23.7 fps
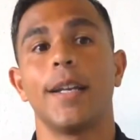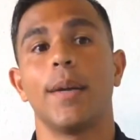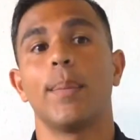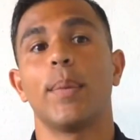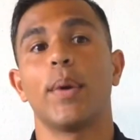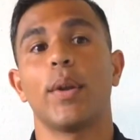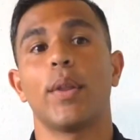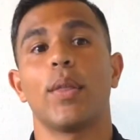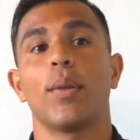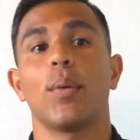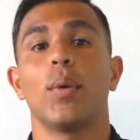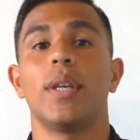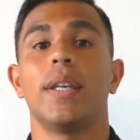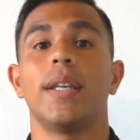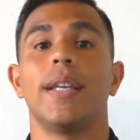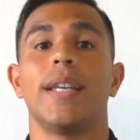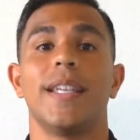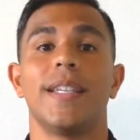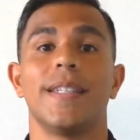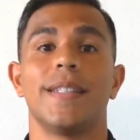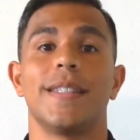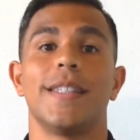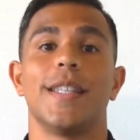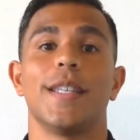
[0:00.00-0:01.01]
number 3
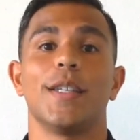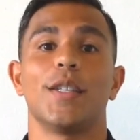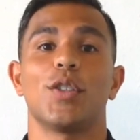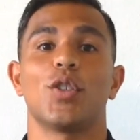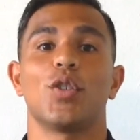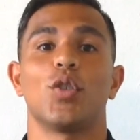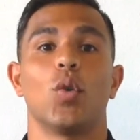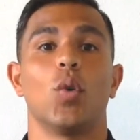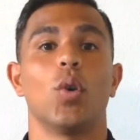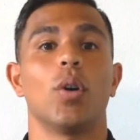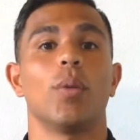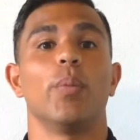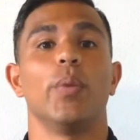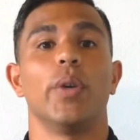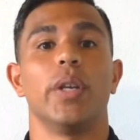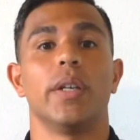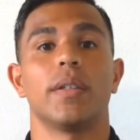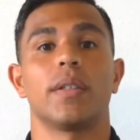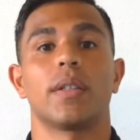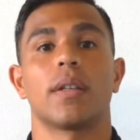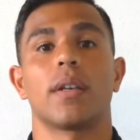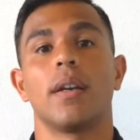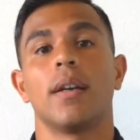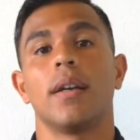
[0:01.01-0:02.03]
is the storm
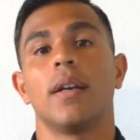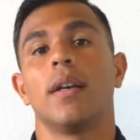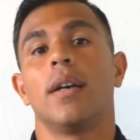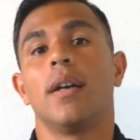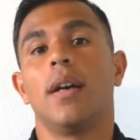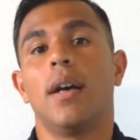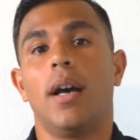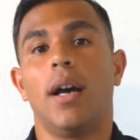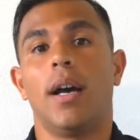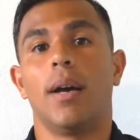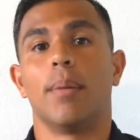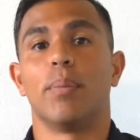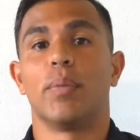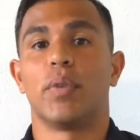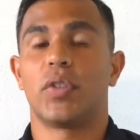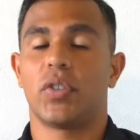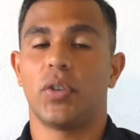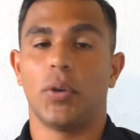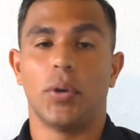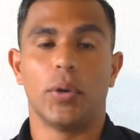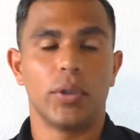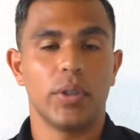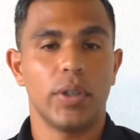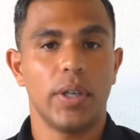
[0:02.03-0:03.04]
risk.
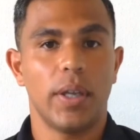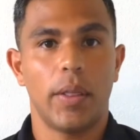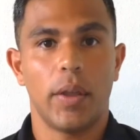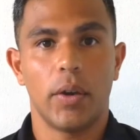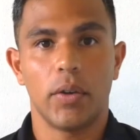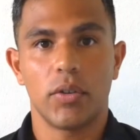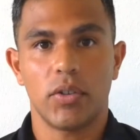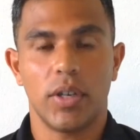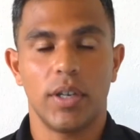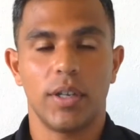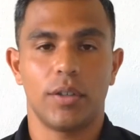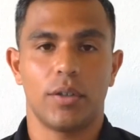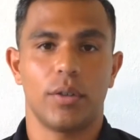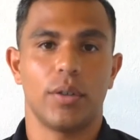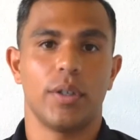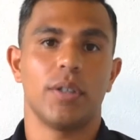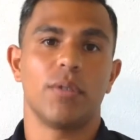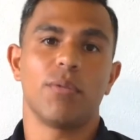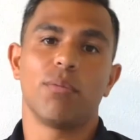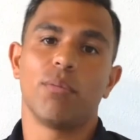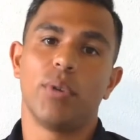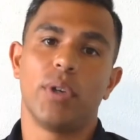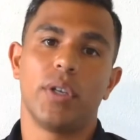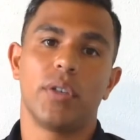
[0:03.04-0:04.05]
Certainly there's
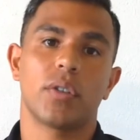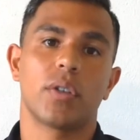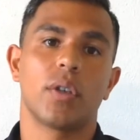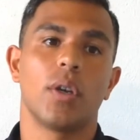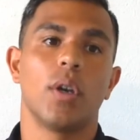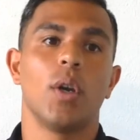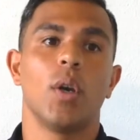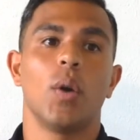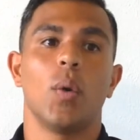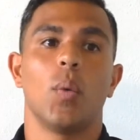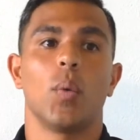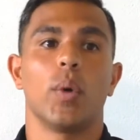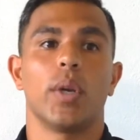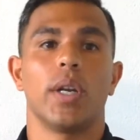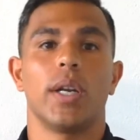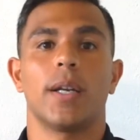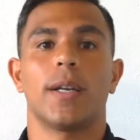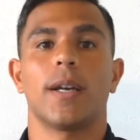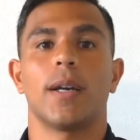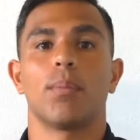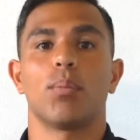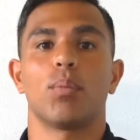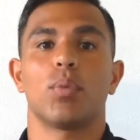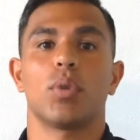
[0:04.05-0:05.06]
increased risk when it
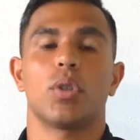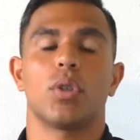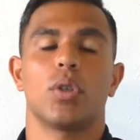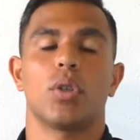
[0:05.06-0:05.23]
comes